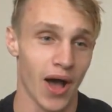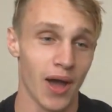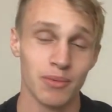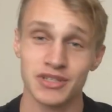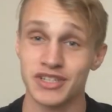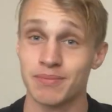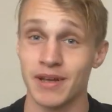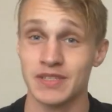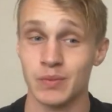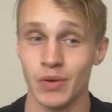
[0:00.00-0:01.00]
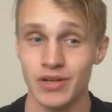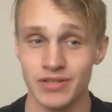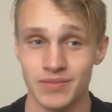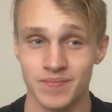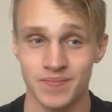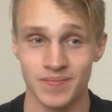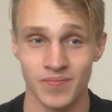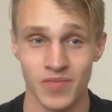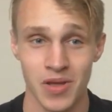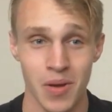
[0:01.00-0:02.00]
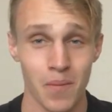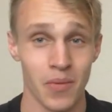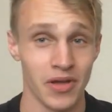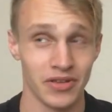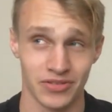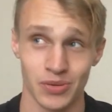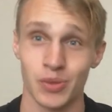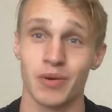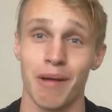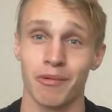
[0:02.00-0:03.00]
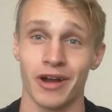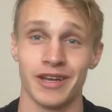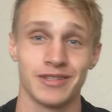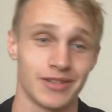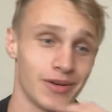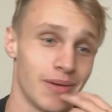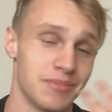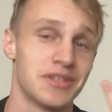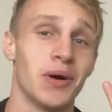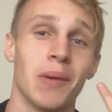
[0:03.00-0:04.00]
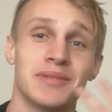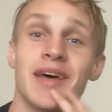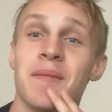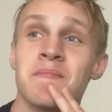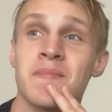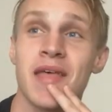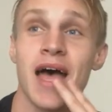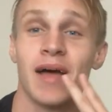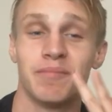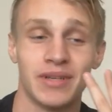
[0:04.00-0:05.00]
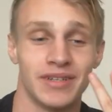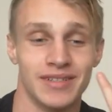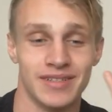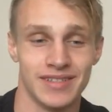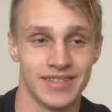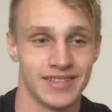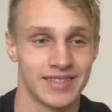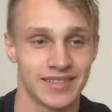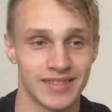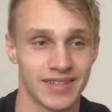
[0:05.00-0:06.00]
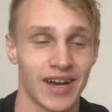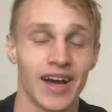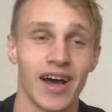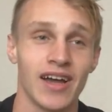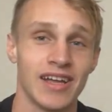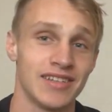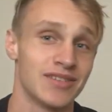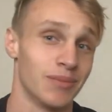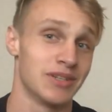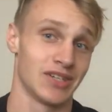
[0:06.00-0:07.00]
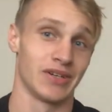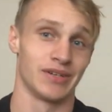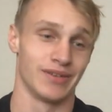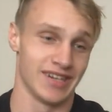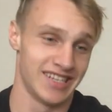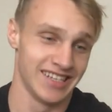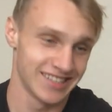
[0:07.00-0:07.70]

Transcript: I was expecting worse, but it's still a crap grade, so I'm still upset because it's not my target grade